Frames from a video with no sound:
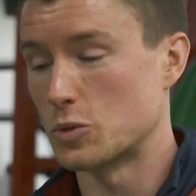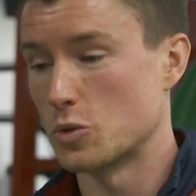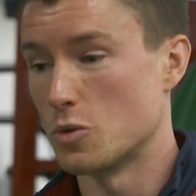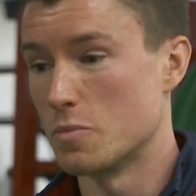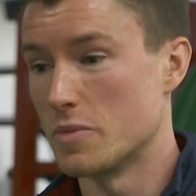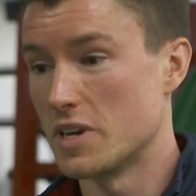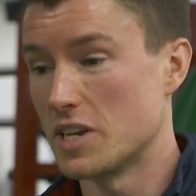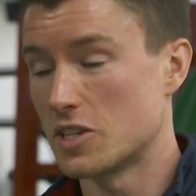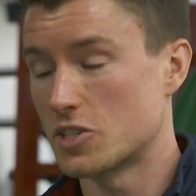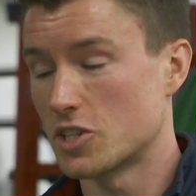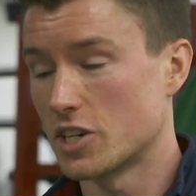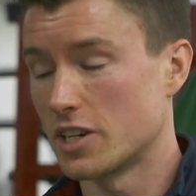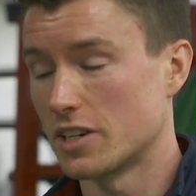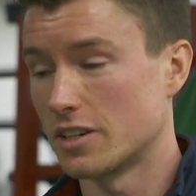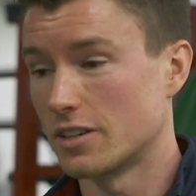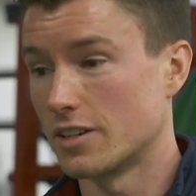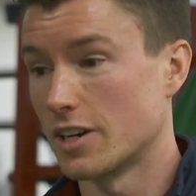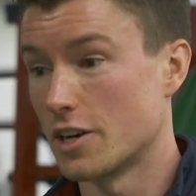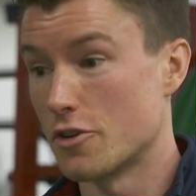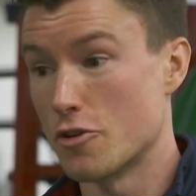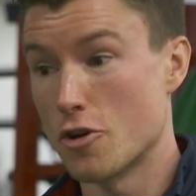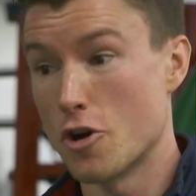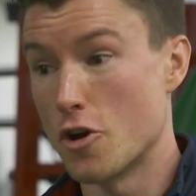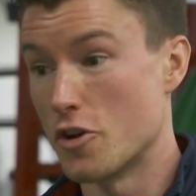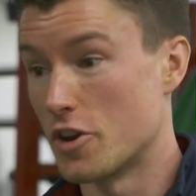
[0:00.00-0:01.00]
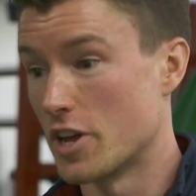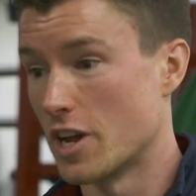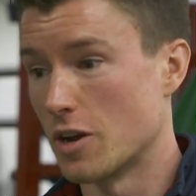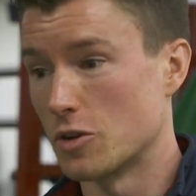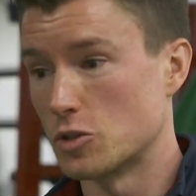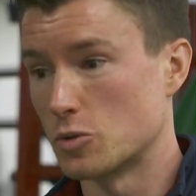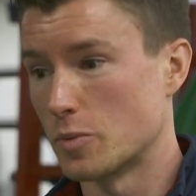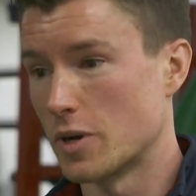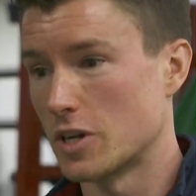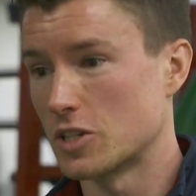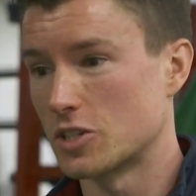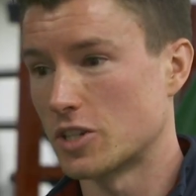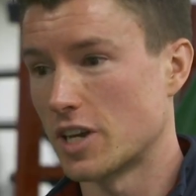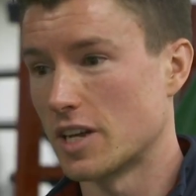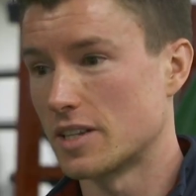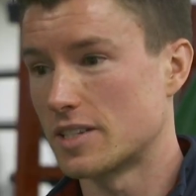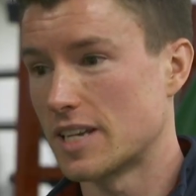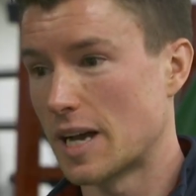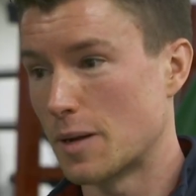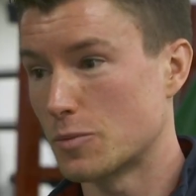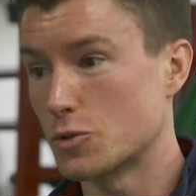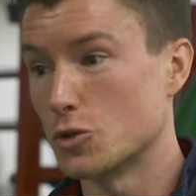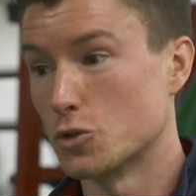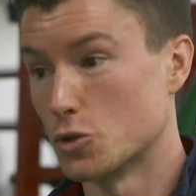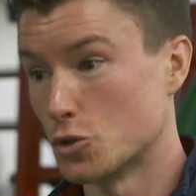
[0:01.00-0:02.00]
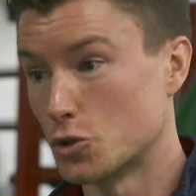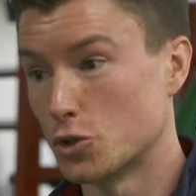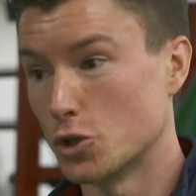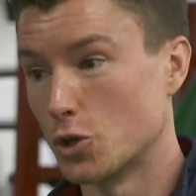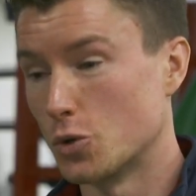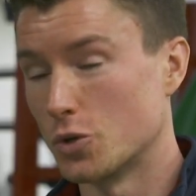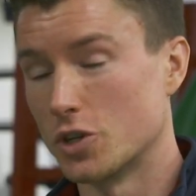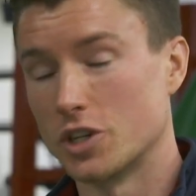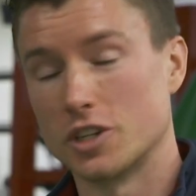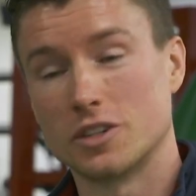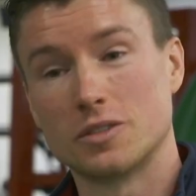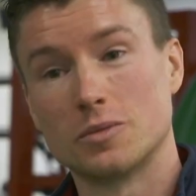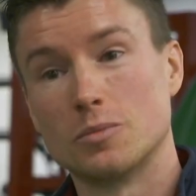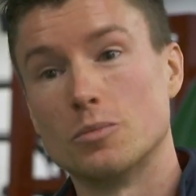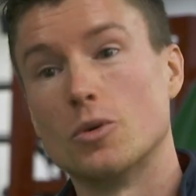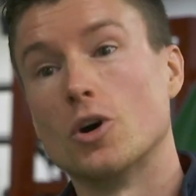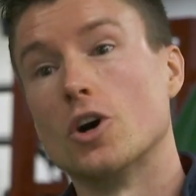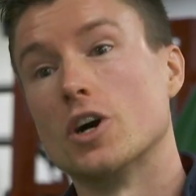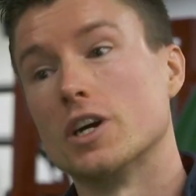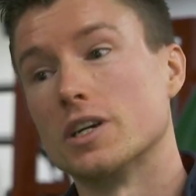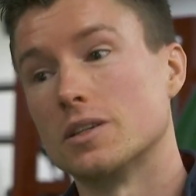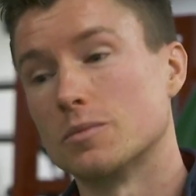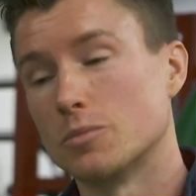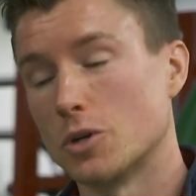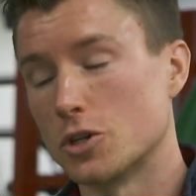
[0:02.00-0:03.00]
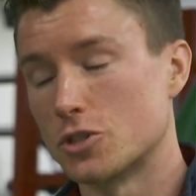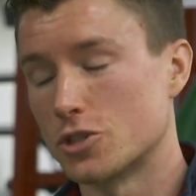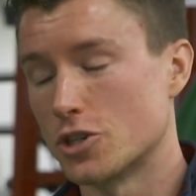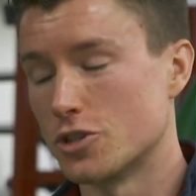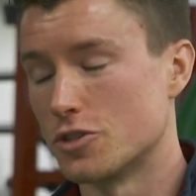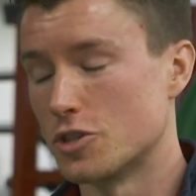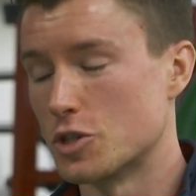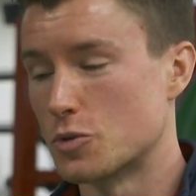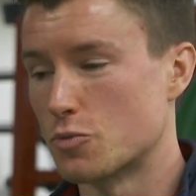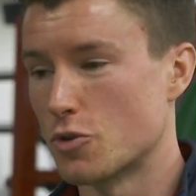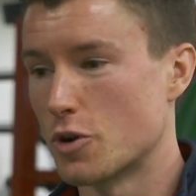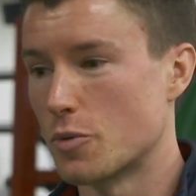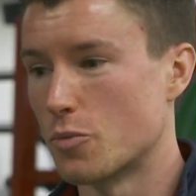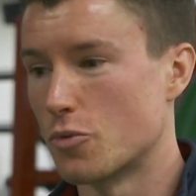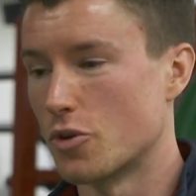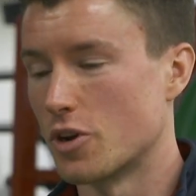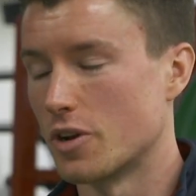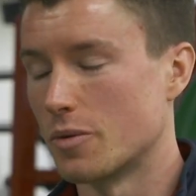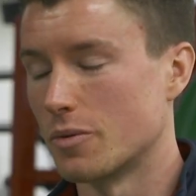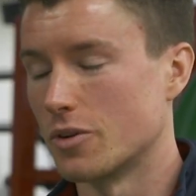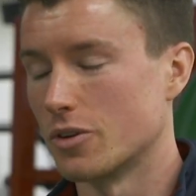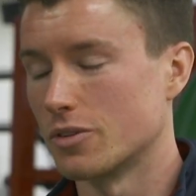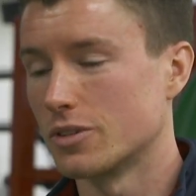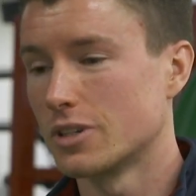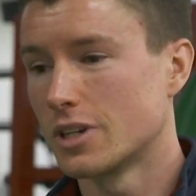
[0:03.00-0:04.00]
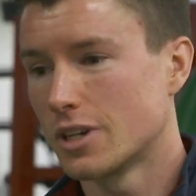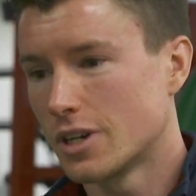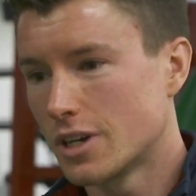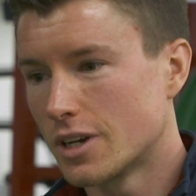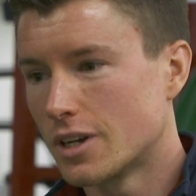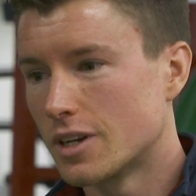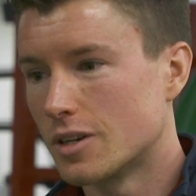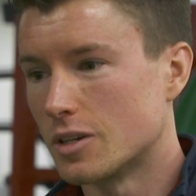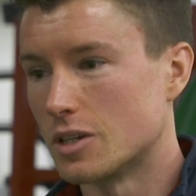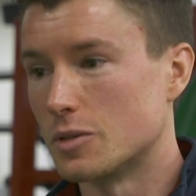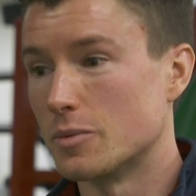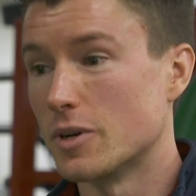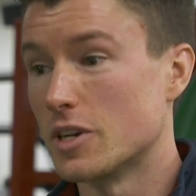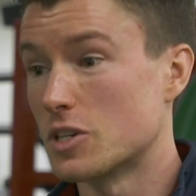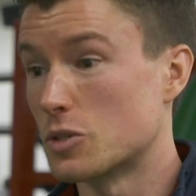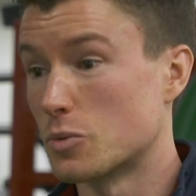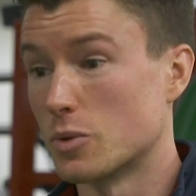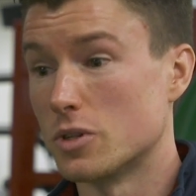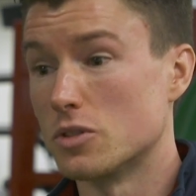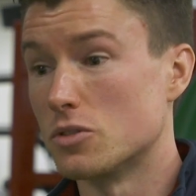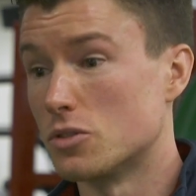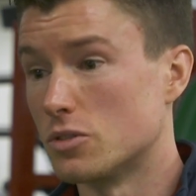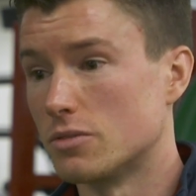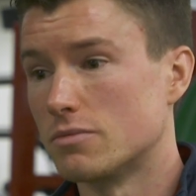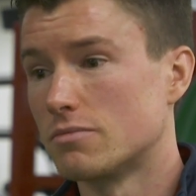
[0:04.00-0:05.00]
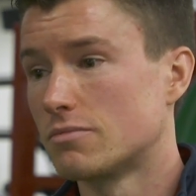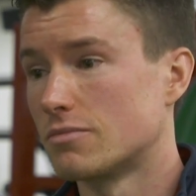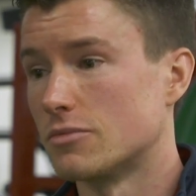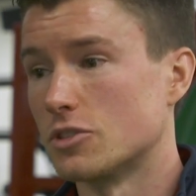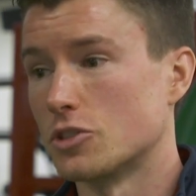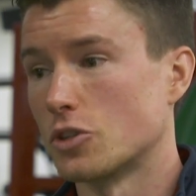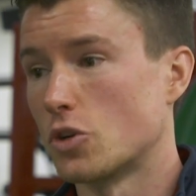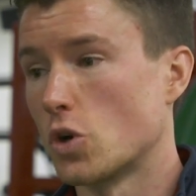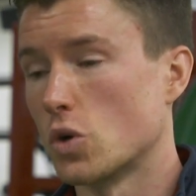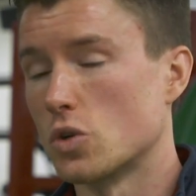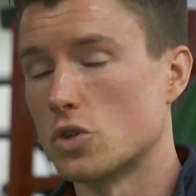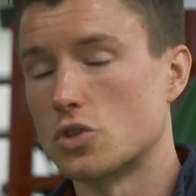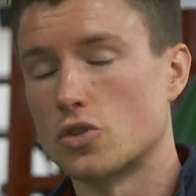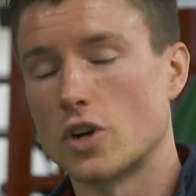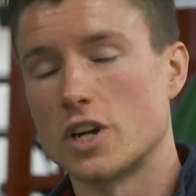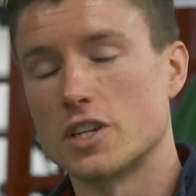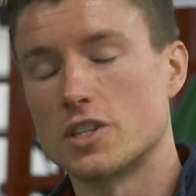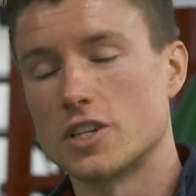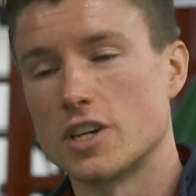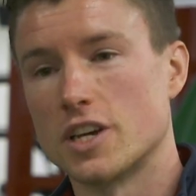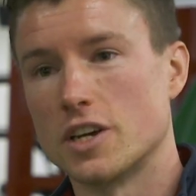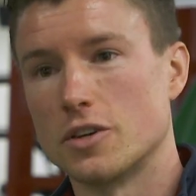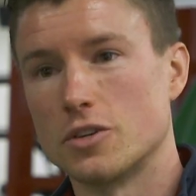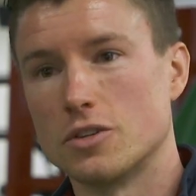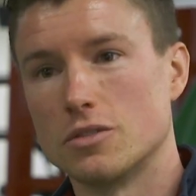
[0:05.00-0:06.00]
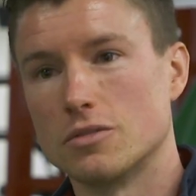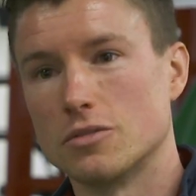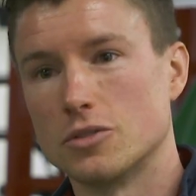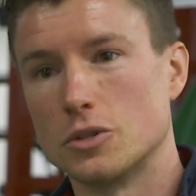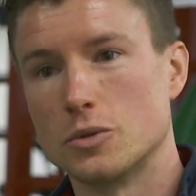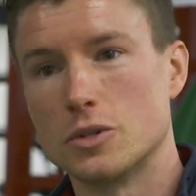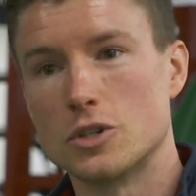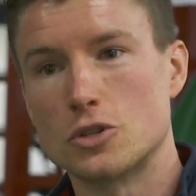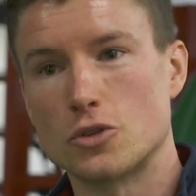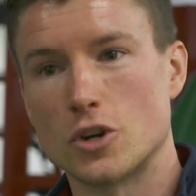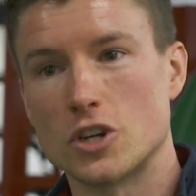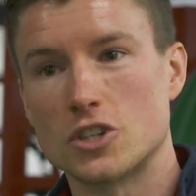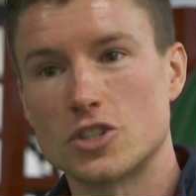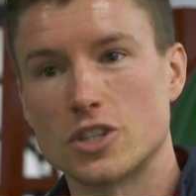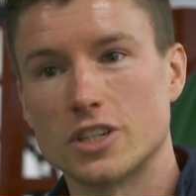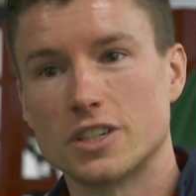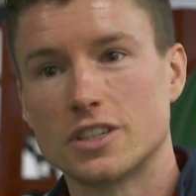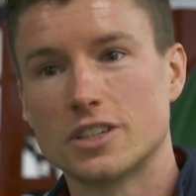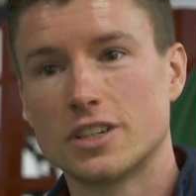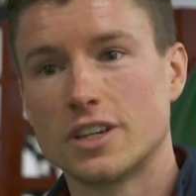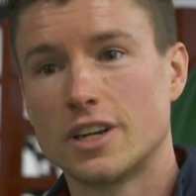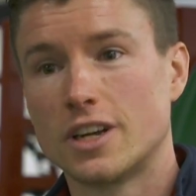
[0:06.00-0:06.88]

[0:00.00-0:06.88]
to a meeting, had no idea I was about to get tapped on the shoulder by, by Tony Spreadbury and he basically went, there's a contract here, are you interested?